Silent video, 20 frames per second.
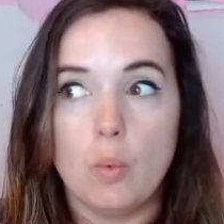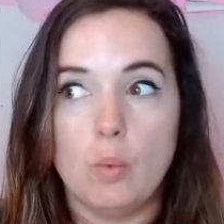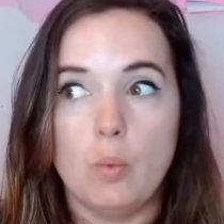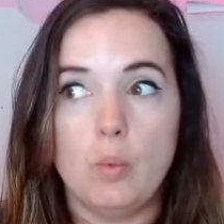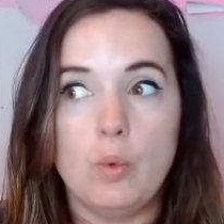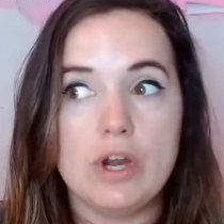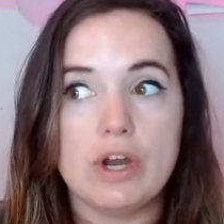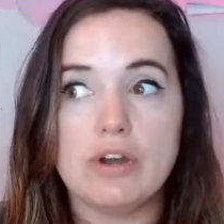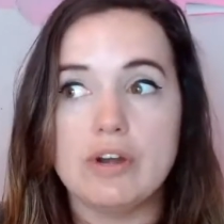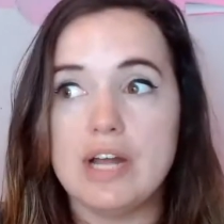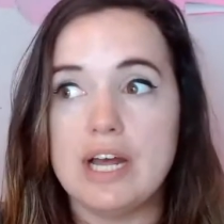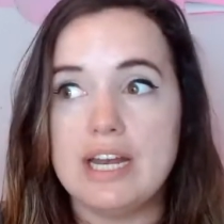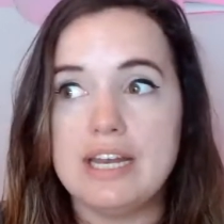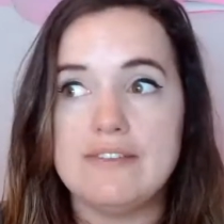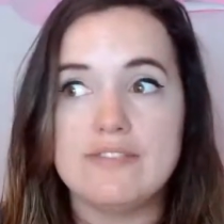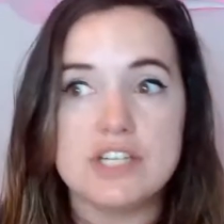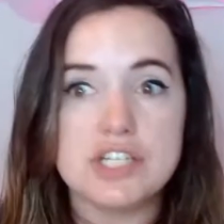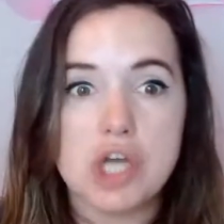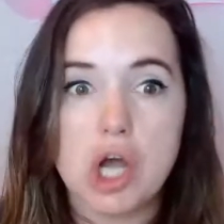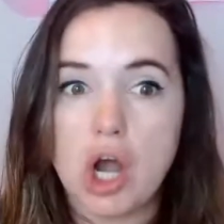We're not
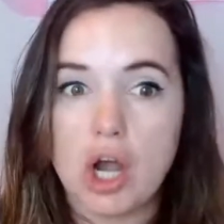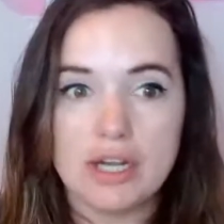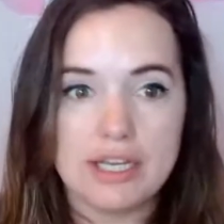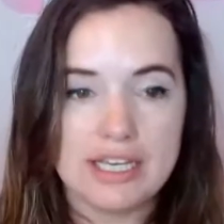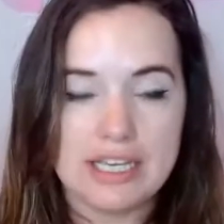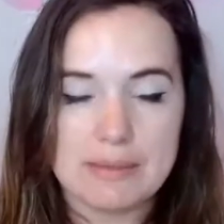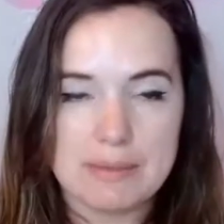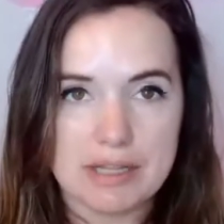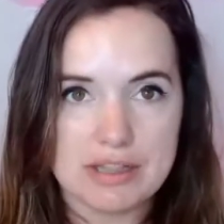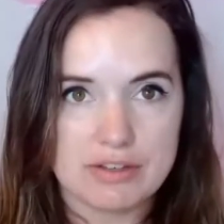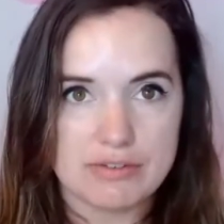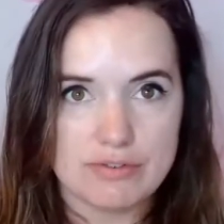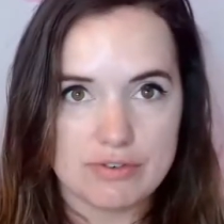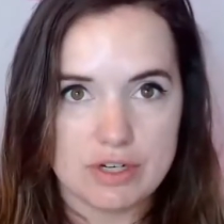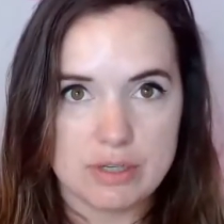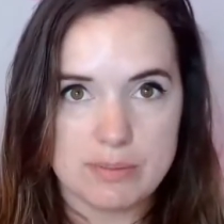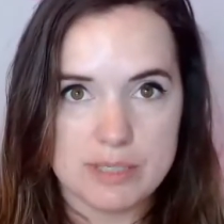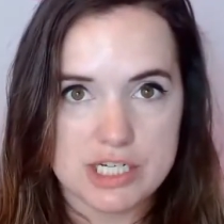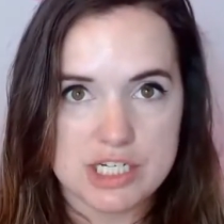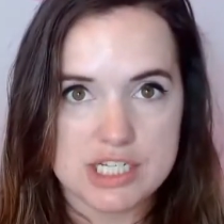even talking about the
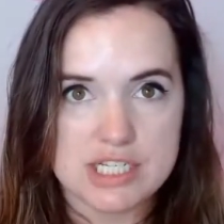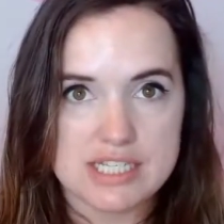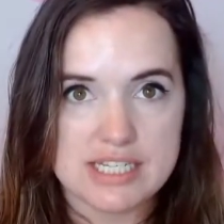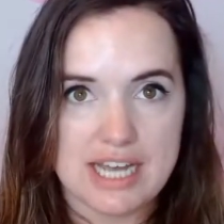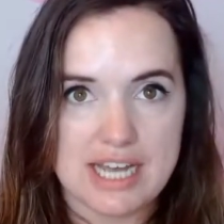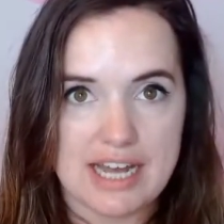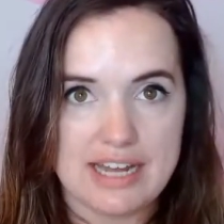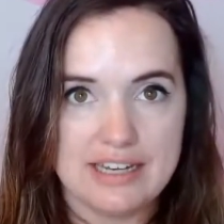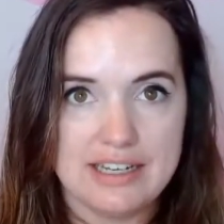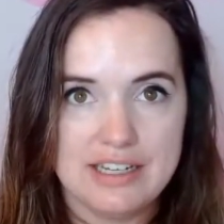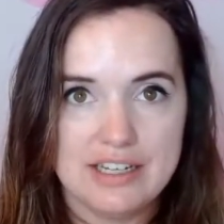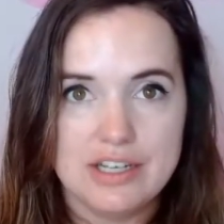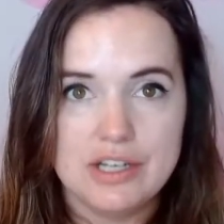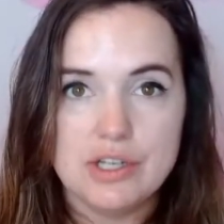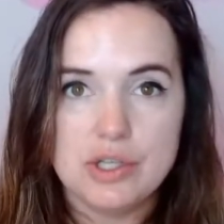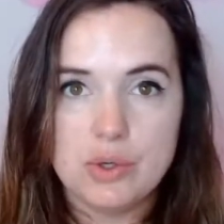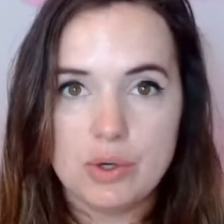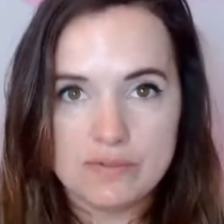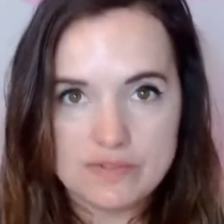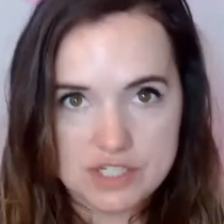freebie just yet.
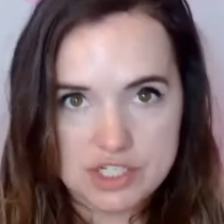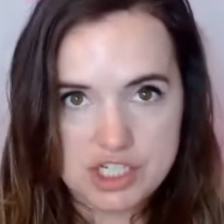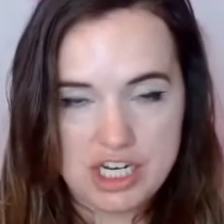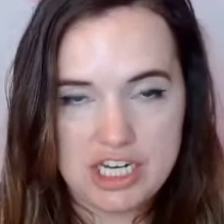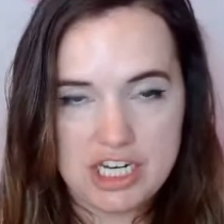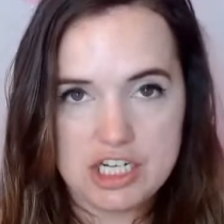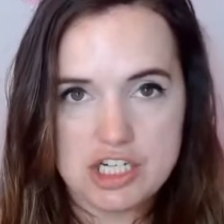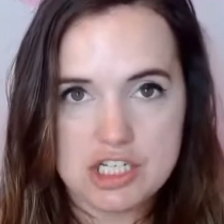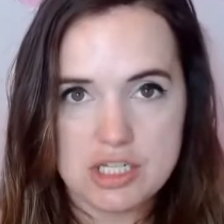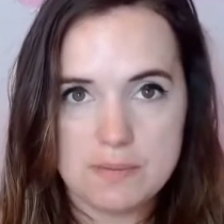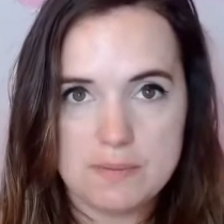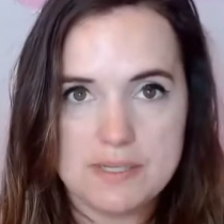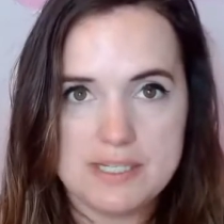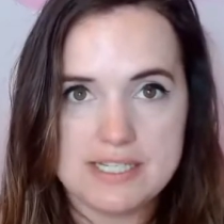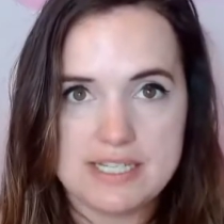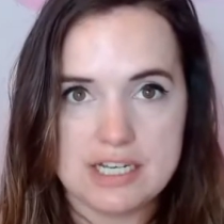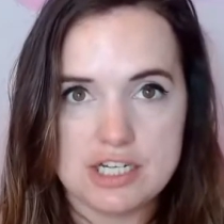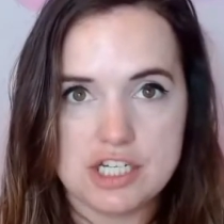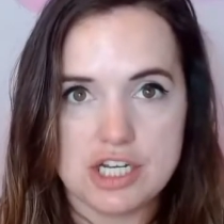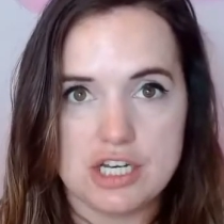You have to change the
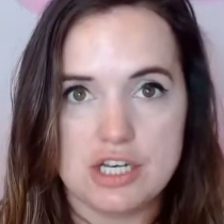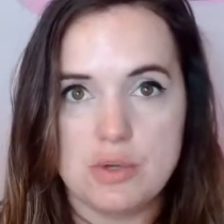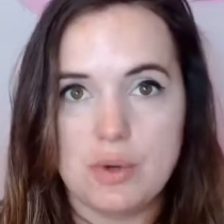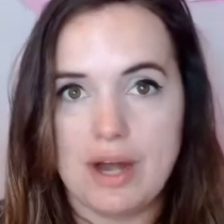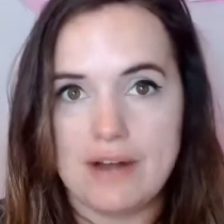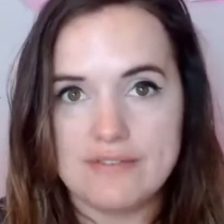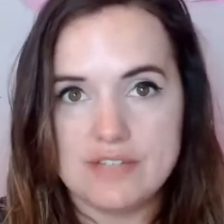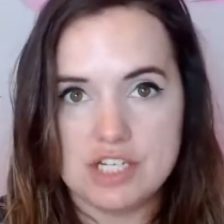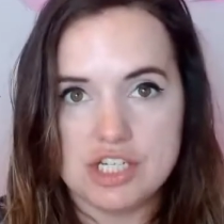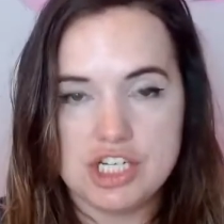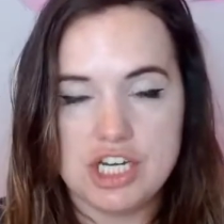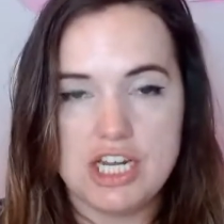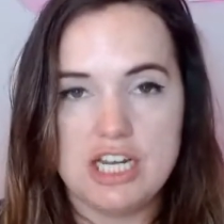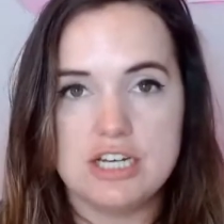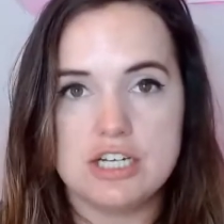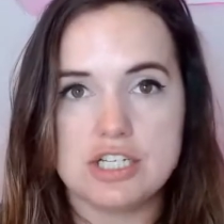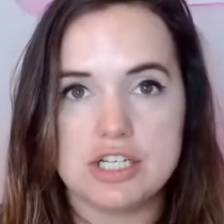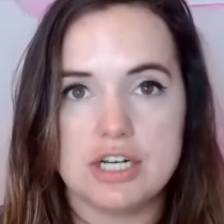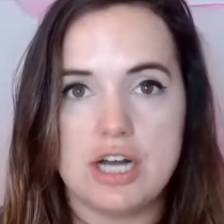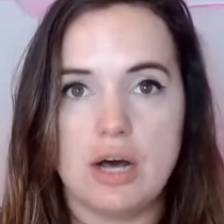position. You have to
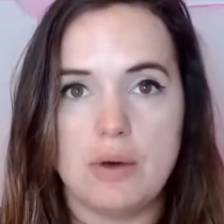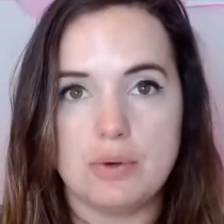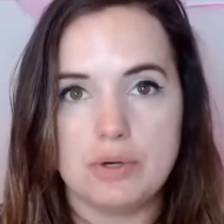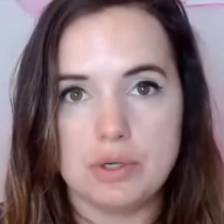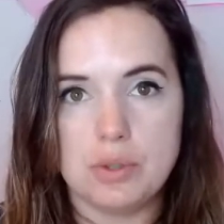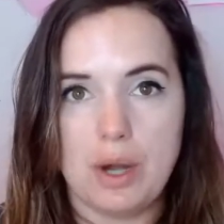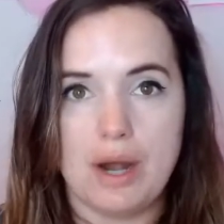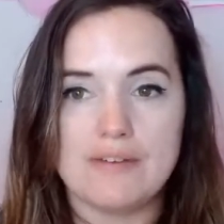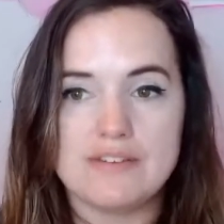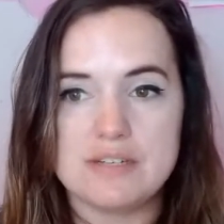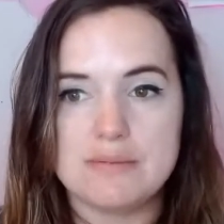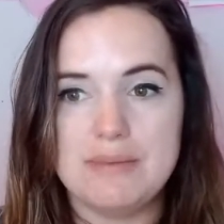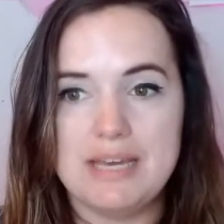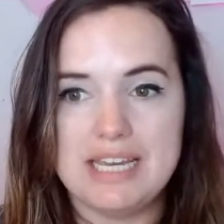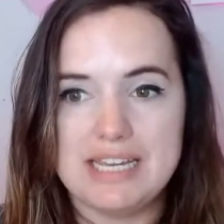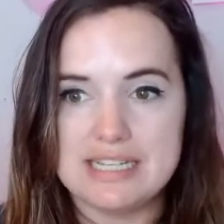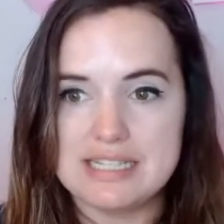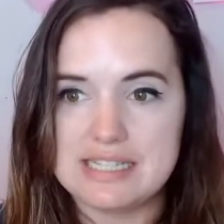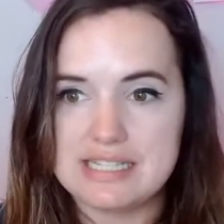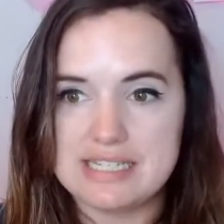change the color. You have to
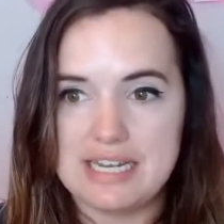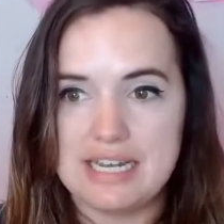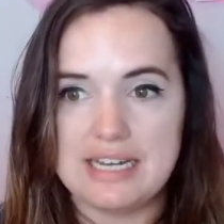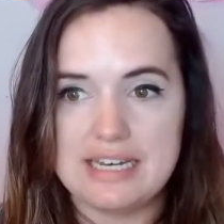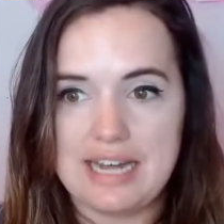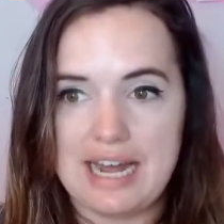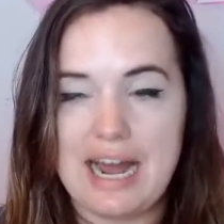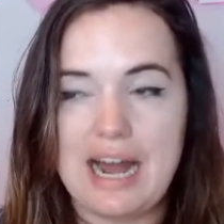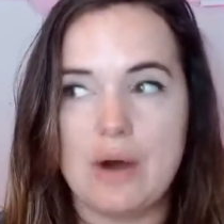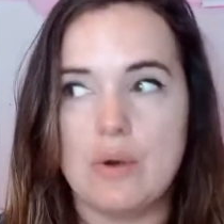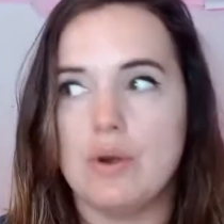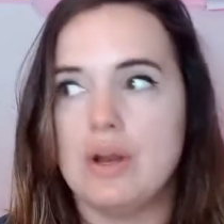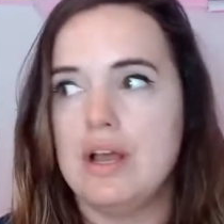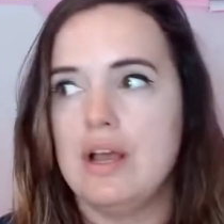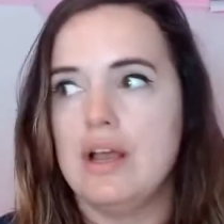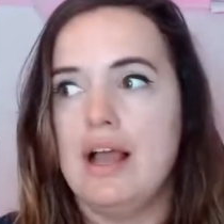make it stand out.